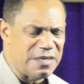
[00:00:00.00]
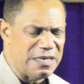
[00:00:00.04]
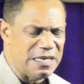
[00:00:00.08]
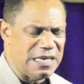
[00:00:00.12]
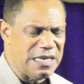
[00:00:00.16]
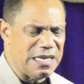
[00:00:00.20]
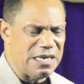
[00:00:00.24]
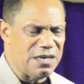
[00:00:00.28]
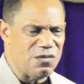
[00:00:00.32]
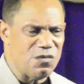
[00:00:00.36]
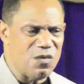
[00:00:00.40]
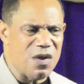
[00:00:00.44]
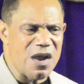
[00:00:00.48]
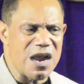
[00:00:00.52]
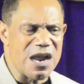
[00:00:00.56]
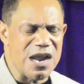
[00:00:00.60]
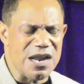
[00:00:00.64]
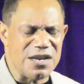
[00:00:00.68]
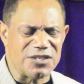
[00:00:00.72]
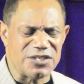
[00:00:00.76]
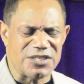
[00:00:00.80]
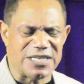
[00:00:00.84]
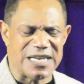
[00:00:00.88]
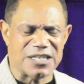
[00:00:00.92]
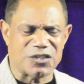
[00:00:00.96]
And the word
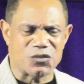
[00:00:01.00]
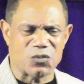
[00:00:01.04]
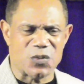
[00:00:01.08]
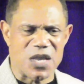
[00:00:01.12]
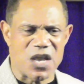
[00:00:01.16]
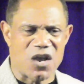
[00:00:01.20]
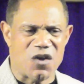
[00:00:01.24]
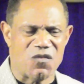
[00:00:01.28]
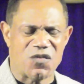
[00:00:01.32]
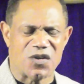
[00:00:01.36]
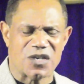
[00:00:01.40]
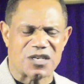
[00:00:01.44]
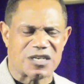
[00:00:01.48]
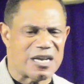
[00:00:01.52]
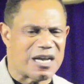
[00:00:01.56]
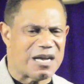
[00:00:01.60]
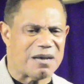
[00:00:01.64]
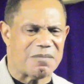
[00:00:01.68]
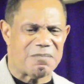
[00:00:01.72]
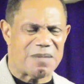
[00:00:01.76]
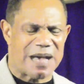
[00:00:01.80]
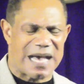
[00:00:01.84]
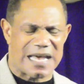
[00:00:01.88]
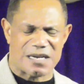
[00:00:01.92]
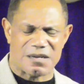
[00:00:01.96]
says we
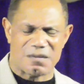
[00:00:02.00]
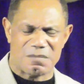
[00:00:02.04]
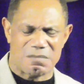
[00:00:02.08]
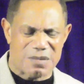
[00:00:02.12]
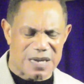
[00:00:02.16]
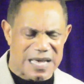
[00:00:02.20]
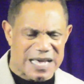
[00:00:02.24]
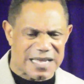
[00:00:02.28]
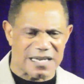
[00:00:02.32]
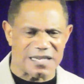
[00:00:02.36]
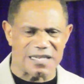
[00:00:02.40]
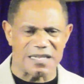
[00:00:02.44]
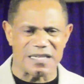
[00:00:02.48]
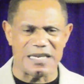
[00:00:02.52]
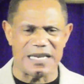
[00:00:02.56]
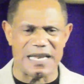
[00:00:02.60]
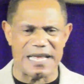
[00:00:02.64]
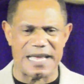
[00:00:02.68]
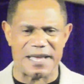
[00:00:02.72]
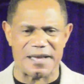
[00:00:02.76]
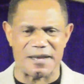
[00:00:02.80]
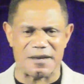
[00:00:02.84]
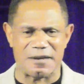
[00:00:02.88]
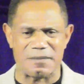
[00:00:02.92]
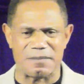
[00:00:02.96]
overcome by the blood of the
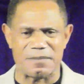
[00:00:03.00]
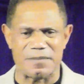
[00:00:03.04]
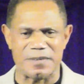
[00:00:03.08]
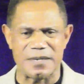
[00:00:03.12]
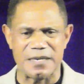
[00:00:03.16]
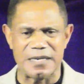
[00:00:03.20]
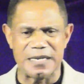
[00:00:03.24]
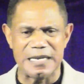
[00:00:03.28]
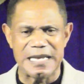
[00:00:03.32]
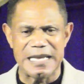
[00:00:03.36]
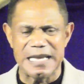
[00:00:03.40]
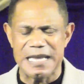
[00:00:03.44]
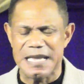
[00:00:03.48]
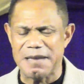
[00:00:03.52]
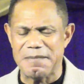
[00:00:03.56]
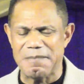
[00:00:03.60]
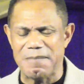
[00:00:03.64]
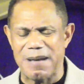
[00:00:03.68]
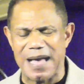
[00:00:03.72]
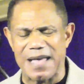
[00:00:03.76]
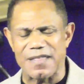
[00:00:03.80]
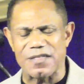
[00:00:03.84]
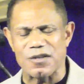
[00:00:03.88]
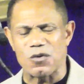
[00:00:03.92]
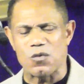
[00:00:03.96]
Lamb and
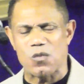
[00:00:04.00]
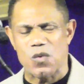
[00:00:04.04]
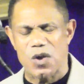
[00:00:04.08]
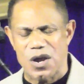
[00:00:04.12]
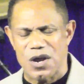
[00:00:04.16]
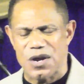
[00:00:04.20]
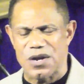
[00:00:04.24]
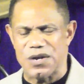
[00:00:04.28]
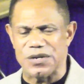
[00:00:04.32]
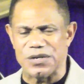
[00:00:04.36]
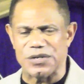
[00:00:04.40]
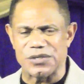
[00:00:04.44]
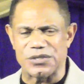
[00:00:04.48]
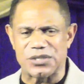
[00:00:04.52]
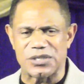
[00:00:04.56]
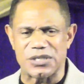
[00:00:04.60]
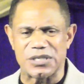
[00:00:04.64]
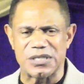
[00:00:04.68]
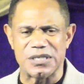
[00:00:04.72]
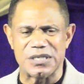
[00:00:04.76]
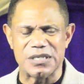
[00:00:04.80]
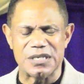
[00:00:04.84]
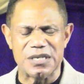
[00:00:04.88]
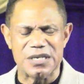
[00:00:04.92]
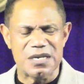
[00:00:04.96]
by the words
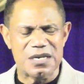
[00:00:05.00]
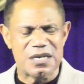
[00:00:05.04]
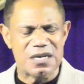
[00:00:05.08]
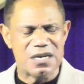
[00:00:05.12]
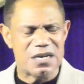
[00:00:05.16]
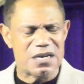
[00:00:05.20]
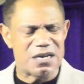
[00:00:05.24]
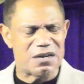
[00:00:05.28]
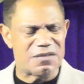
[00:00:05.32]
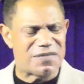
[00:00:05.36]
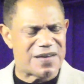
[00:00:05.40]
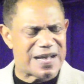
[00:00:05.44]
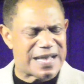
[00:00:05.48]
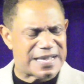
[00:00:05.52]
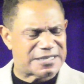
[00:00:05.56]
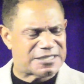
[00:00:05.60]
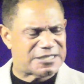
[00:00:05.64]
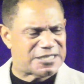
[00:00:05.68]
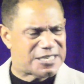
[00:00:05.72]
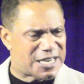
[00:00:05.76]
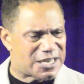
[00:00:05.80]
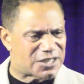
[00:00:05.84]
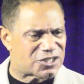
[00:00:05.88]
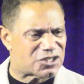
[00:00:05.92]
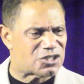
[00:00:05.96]
of our
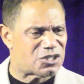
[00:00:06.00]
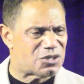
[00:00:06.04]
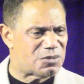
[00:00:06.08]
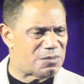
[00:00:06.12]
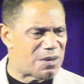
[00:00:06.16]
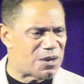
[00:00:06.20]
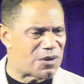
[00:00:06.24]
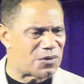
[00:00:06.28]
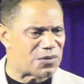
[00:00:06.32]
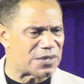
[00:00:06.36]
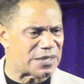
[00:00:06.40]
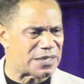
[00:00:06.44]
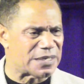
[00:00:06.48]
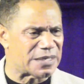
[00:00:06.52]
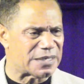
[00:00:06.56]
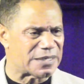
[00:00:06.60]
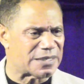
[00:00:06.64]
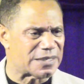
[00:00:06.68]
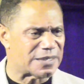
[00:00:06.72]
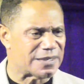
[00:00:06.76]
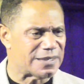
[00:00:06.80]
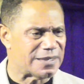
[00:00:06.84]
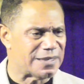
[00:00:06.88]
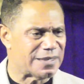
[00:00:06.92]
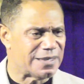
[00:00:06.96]
testimony.
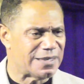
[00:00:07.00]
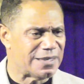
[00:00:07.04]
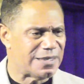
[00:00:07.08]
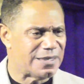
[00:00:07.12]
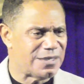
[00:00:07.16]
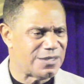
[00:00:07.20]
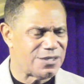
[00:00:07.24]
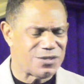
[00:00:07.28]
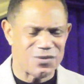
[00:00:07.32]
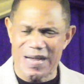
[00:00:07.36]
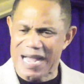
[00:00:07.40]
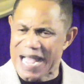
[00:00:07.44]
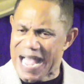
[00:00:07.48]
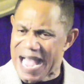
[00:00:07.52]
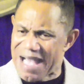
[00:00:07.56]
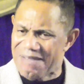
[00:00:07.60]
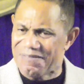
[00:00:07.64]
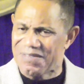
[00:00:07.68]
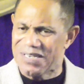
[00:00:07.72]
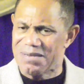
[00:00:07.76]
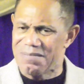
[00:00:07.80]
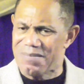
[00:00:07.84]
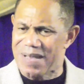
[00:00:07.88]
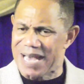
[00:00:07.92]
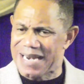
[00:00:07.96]
Do I have
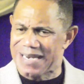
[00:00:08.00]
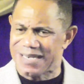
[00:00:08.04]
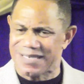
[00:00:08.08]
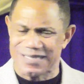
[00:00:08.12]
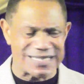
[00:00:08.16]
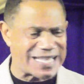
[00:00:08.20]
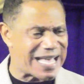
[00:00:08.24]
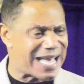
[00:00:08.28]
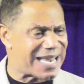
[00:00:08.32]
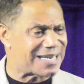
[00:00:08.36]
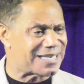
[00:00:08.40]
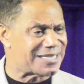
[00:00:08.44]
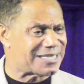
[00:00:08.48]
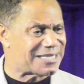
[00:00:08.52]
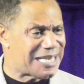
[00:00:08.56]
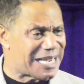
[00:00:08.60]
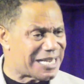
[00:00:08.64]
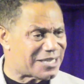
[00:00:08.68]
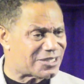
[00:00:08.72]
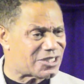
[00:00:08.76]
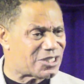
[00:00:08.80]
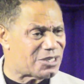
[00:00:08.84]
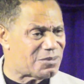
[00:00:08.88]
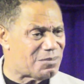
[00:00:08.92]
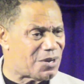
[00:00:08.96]
anybody that's got a
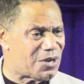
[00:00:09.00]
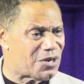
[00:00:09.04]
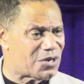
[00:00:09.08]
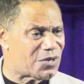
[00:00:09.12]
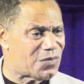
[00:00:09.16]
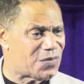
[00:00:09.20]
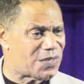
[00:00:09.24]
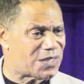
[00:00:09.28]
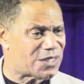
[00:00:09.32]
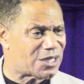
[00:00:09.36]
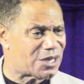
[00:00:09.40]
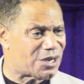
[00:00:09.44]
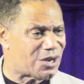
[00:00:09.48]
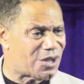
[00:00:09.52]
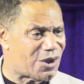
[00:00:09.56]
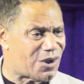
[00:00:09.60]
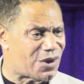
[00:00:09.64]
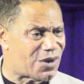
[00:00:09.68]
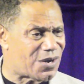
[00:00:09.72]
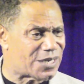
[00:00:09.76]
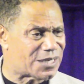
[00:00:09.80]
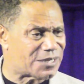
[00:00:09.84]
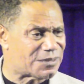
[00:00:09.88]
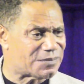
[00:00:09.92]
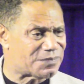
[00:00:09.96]
testimony with the
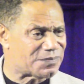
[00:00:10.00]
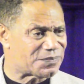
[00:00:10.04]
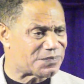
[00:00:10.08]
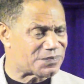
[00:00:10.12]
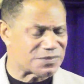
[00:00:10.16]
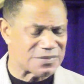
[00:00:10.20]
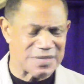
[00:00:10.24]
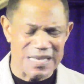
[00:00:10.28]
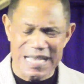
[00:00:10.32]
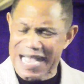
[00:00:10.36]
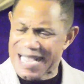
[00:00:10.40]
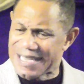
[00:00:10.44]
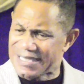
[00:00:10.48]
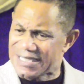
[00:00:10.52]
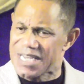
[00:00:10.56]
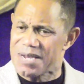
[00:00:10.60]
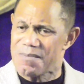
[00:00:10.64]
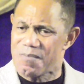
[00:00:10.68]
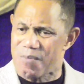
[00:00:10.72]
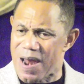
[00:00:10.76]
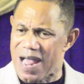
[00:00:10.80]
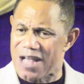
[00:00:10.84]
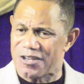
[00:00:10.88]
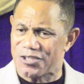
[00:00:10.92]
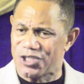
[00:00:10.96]
Lord? Has he
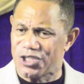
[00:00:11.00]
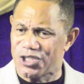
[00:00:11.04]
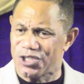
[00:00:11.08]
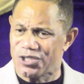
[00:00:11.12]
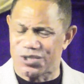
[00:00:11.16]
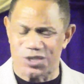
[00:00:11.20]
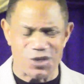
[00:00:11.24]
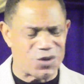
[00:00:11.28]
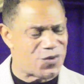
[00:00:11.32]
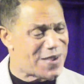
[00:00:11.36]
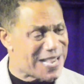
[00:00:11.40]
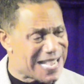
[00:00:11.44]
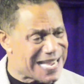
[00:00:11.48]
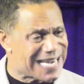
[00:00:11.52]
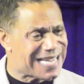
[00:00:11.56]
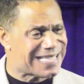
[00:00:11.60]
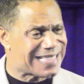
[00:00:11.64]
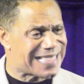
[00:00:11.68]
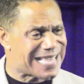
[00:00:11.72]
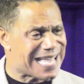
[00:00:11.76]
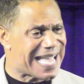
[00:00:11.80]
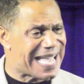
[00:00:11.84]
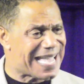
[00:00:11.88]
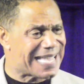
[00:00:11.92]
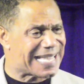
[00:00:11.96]
brought you through
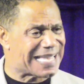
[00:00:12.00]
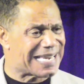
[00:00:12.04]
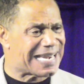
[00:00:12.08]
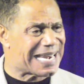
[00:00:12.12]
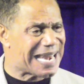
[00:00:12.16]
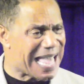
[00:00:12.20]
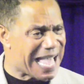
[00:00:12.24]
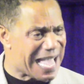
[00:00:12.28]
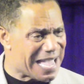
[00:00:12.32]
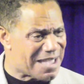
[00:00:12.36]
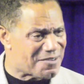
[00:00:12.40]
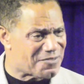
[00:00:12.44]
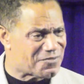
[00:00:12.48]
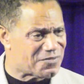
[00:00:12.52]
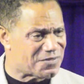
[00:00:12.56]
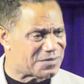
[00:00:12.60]
anything in life?